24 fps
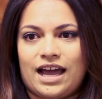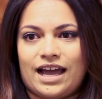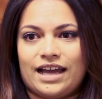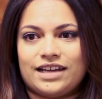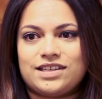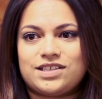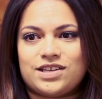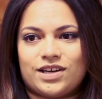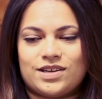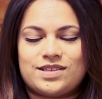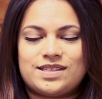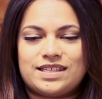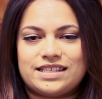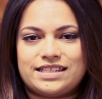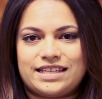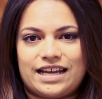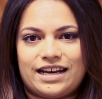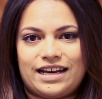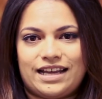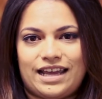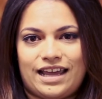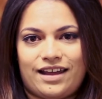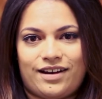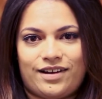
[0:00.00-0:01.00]
I chose to
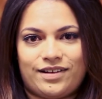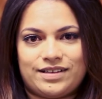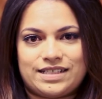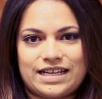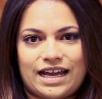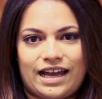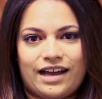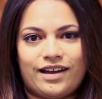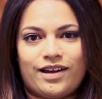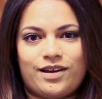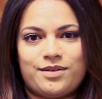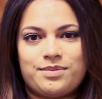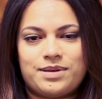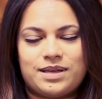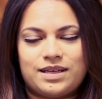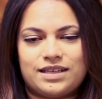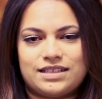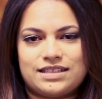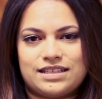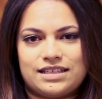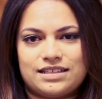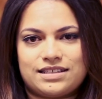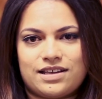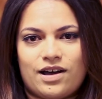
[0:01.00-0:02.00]
study at Otago
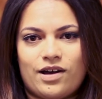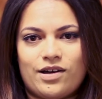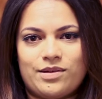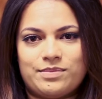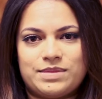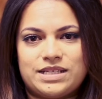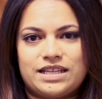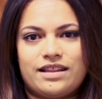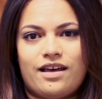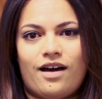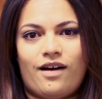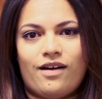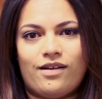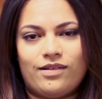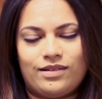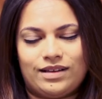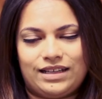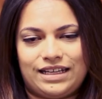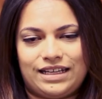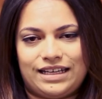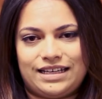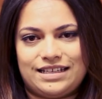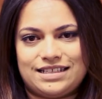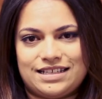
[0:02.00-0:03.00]
because it's home to the
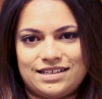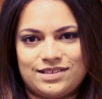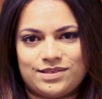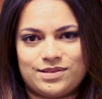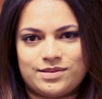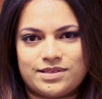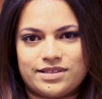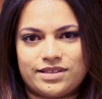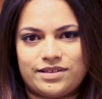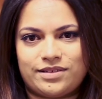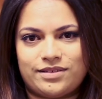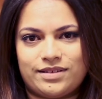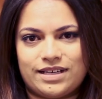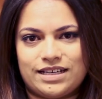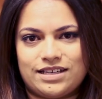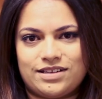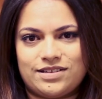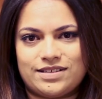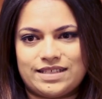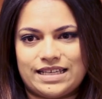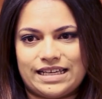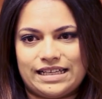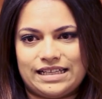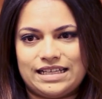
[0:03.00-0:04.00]
only dental school in
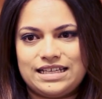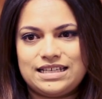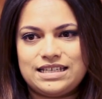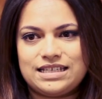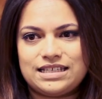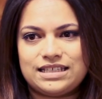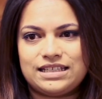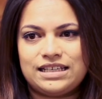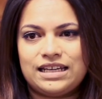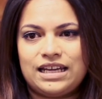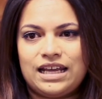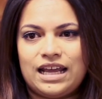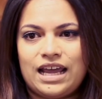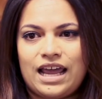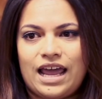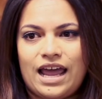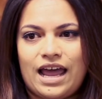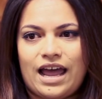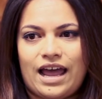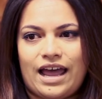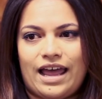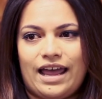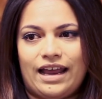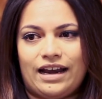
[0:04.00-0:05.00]
New Zealand.
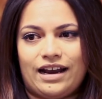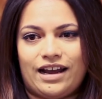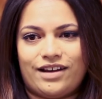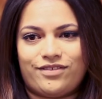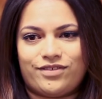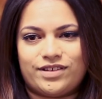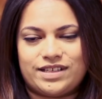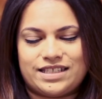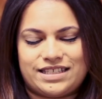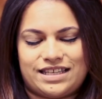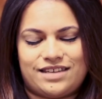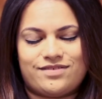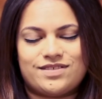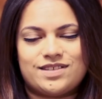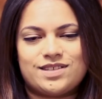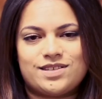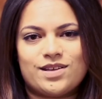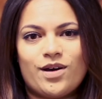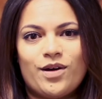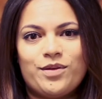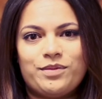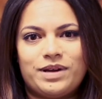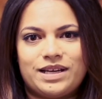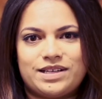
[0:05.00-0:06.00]
And I've received
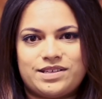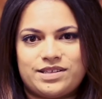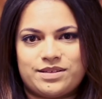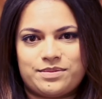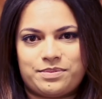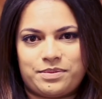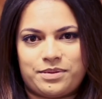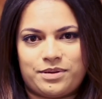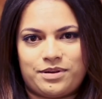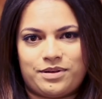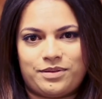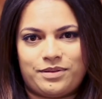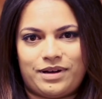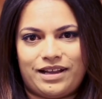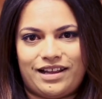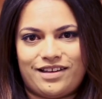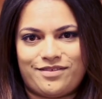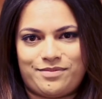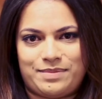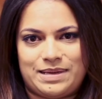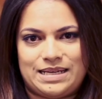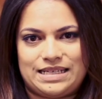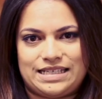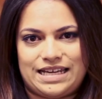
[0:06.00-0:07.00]
so much support while
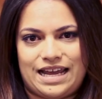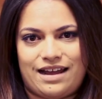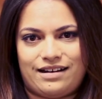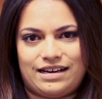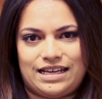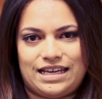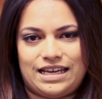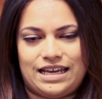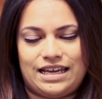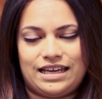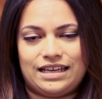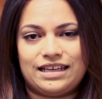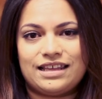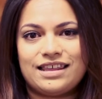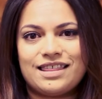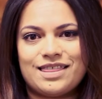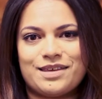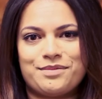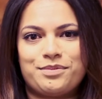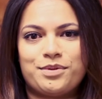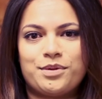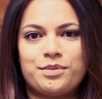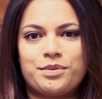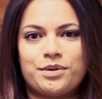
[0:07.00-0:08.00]
I've been down here.
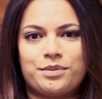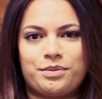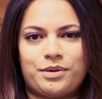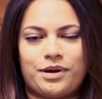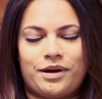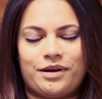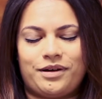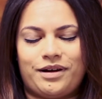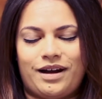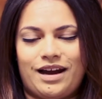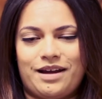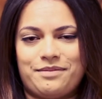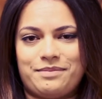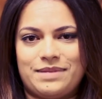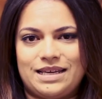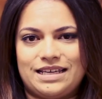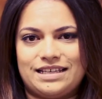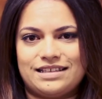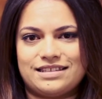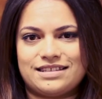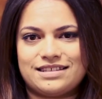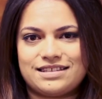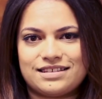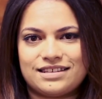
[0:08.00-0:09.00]
The Pōpō program
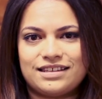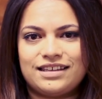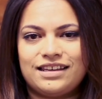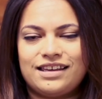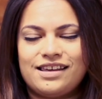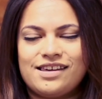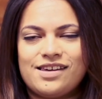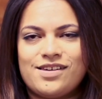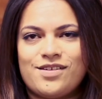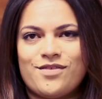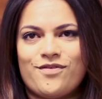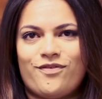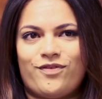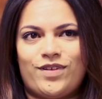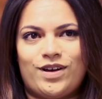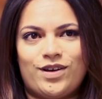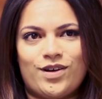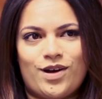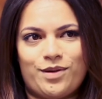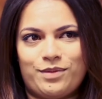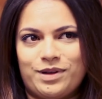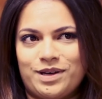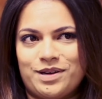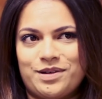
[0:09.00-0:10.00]
is
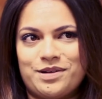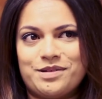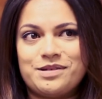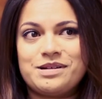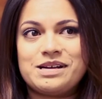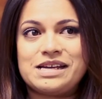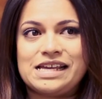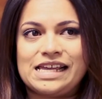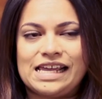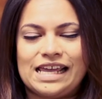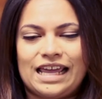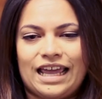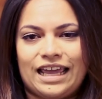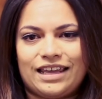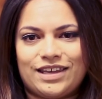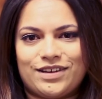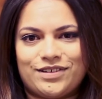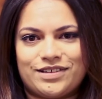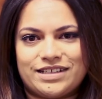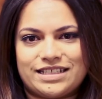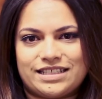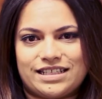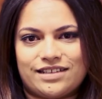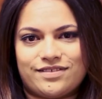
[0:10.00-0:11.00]
phenomenal.
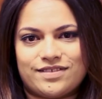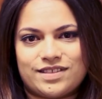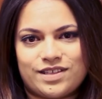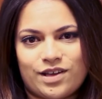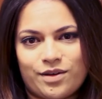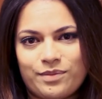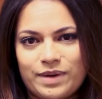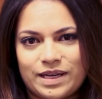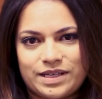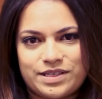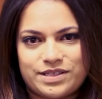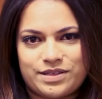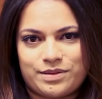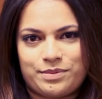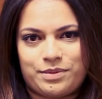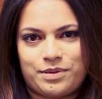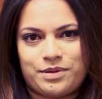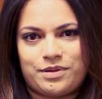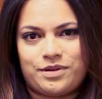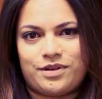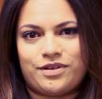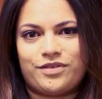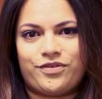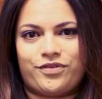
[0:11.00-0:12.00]
You receive so much
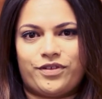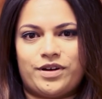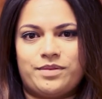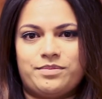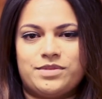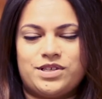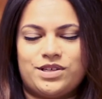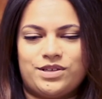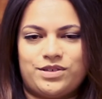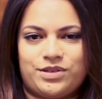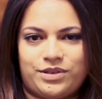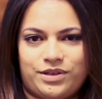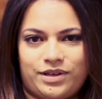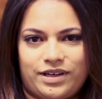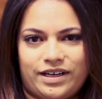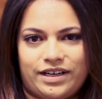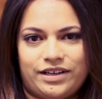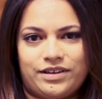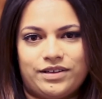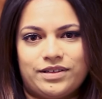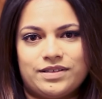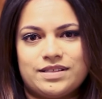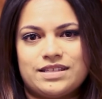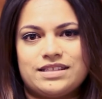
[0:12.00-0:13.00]
support from
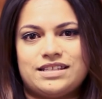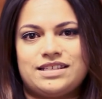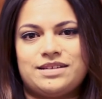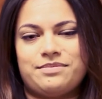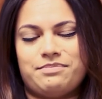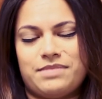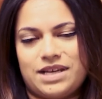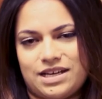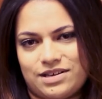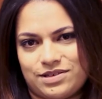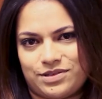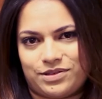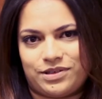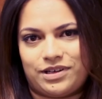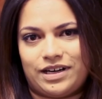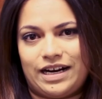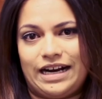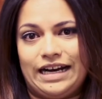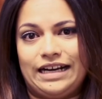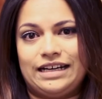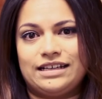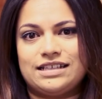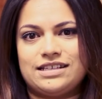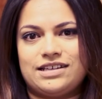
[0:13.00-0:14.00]
tutorials to
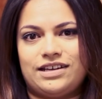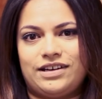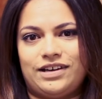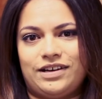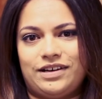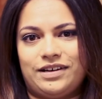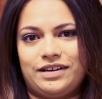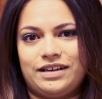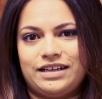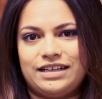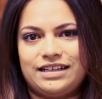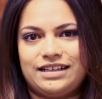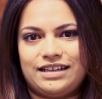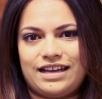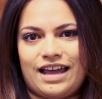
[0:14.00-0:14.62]
mentoring to